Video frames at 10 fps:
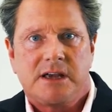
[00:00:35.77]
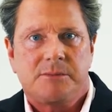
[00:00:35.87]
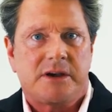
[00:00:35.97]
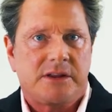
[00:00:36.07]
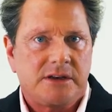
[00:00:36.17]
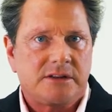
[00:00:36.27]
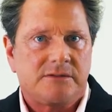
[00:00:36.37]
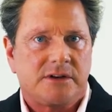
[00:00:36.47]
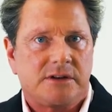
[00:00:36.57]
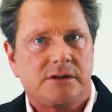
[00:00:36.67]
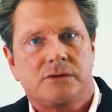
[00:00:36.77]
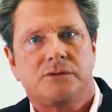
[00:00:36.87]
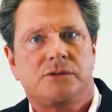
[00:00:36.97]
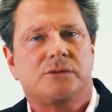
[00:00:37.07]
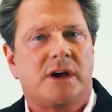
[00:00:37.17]
And by the end of the
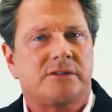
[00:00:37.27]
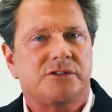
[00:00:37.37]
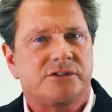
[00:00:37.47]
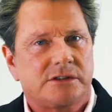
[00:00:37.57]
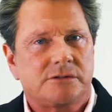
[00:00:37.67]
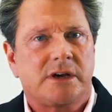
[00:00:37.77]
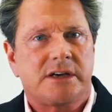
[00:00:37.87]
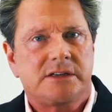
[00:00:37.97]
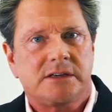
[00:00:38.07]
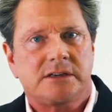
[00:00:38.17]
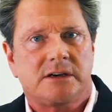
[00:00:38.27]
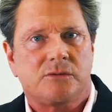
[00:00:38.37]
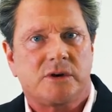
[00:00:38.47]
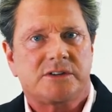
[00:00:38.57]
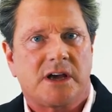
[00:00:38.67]
video, you'll have a general idea
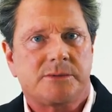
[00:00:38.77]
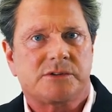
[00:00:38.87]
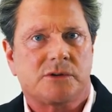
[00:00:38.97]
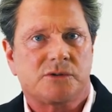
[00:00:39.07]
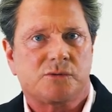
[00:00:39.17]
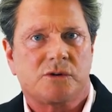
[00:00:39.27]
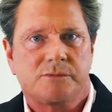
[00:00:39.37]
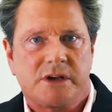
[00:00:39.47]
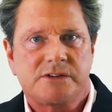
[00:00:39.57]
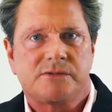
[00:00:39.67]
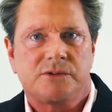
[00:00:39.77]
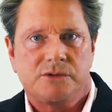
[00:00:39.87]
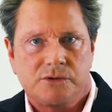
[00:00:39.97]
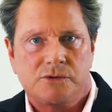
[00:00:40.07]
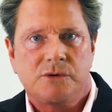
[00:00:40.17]
of what types of loans work best for
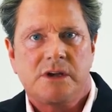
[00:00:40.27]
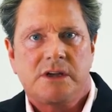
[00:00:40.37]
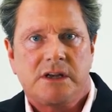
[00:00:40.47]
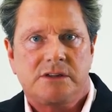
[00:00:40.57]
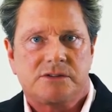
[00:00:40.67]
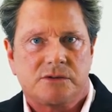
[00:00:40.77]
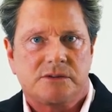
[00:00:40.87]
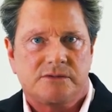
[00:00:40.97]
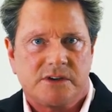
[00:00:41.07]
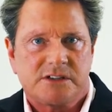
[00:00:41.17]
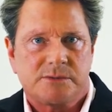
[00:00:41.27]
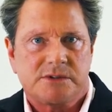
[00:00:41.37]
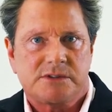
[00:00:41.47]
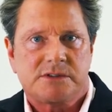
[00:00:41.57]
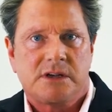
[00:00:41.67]
you in certain
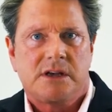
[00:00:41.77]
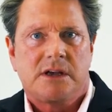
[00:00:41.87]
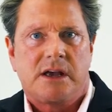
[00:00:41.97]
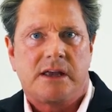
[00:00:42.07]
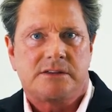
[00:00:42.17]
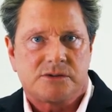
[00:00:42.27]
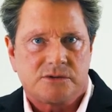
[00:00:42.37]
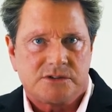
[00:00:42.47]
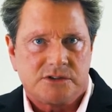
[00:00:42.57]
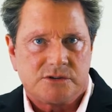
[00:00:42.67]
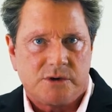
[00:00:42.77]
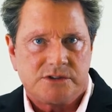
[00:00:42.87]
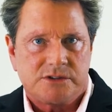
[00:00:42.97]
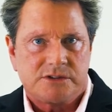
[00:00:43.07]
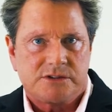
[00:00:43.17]
investments and certain
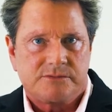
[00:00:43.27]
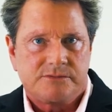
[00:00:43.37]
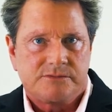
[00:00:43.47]
situations.